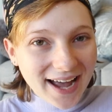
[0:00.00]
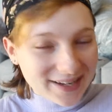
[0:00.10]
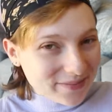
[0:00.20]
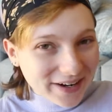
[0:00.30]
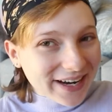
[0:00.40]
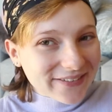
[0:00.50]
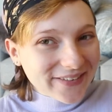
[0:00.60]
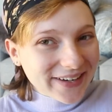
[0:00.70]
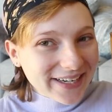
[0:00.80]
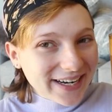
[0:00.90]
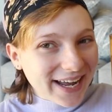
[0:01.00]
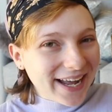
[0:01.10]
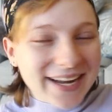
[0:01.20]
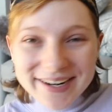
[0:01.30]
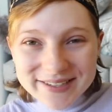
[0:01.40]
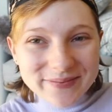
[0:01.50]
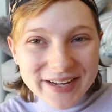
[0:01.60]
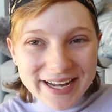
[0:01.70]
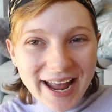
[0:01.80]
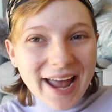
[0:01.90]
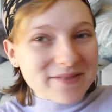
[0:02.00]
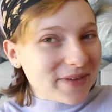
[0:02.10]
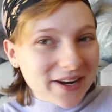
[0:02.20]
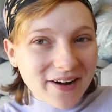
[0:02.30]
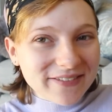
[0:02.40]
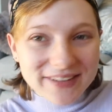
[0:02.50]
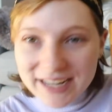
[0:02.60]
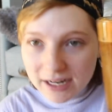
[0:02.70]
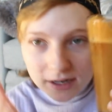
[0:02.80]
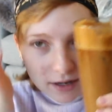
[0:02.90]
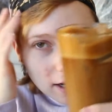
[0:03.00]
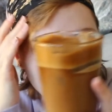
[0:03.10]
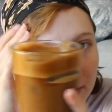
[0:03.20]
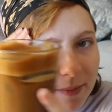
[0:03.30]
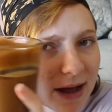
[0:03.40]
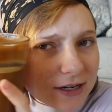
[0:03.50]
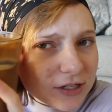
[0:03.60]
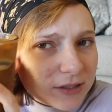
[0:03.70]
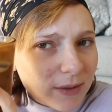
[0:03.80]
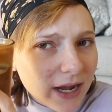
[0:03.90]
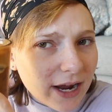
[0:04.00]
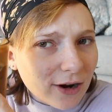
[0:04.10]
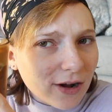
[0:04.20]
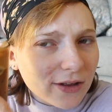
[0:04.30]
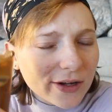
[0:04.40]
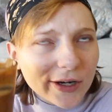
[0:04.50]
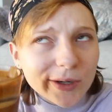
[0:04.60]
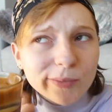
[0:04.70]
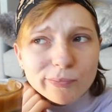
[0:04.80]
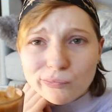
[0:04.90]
Good morning, everyone. Here's me and my coffee, and it kind of matches my hair color.